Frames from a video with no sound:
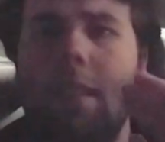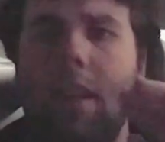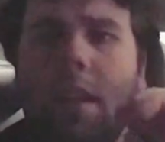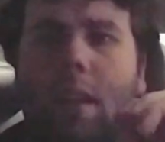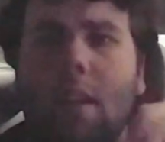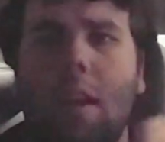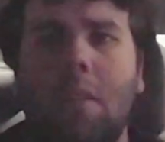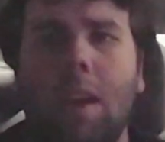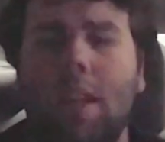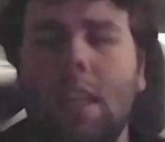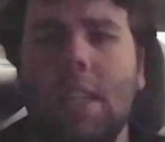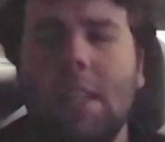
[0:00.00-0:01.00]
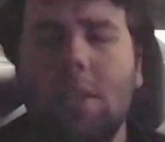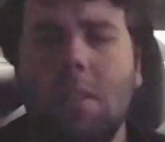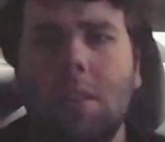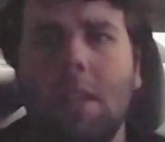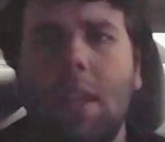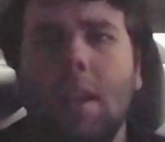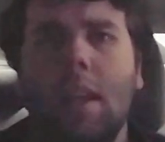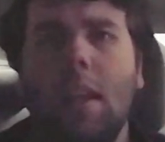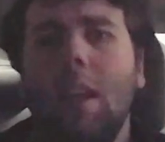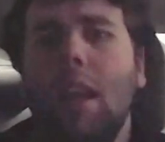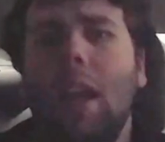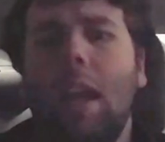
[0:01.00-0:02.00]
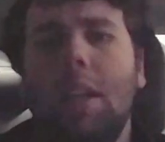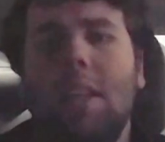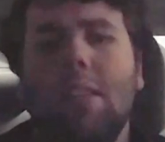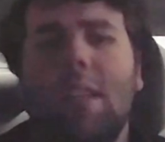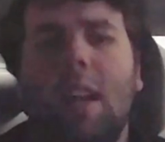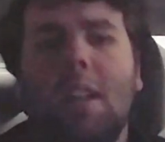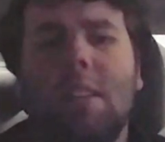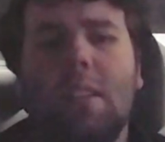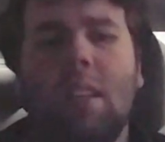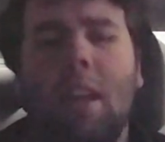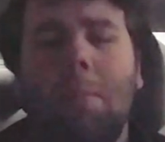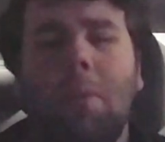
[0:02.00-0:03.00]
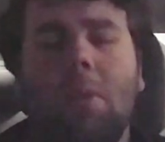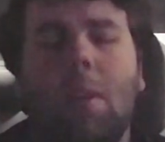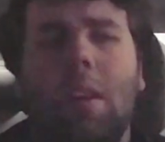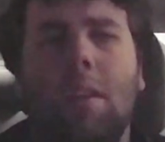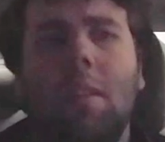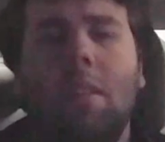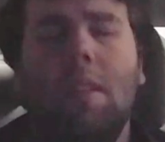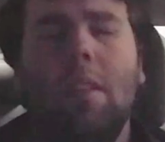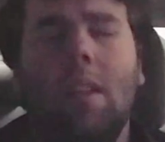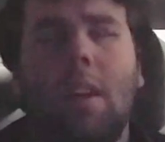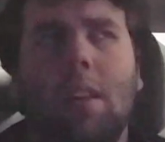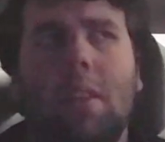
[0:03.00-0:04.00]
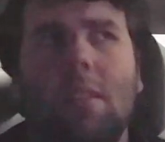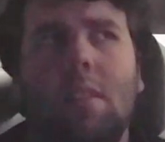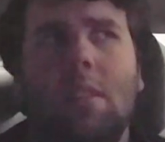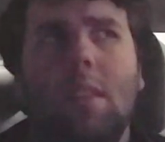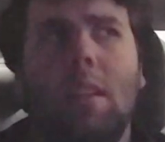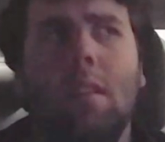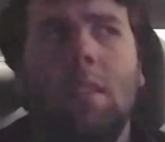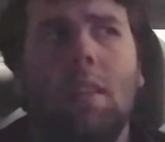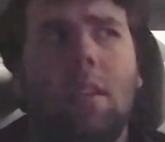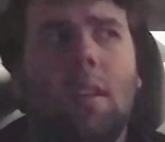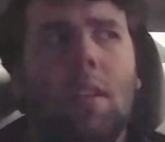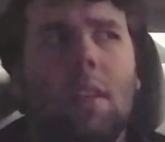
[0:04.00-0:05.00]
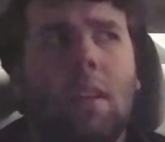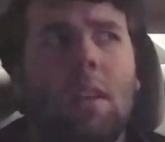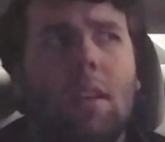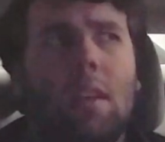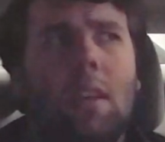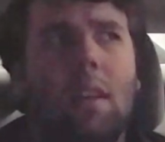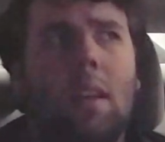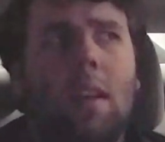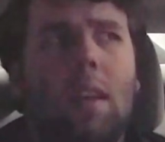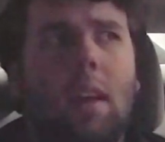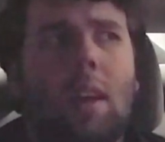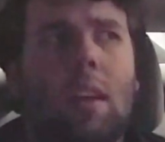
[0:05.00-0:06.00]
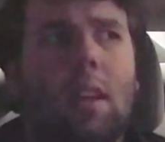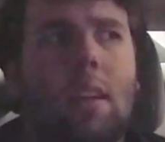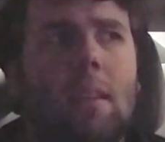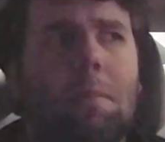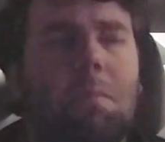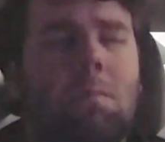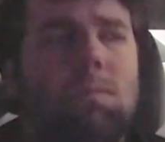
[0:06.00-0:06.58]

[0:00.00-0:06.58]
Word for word: of the Iraqi desert, and he's got a sniper on on his tail. Uh,